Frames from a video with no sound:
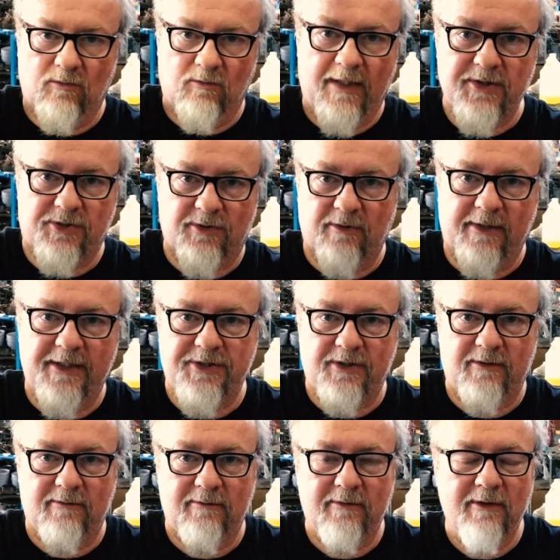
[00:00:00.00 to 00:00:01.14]

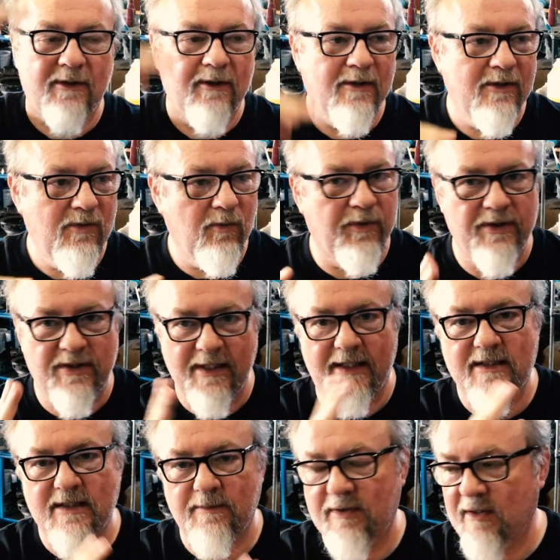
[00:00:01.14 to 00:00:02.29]
restoration, where you take
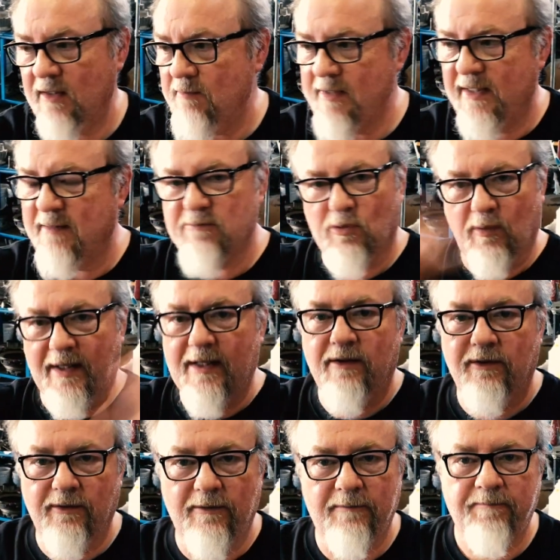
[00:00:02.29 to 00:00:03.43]
something and make it brand new.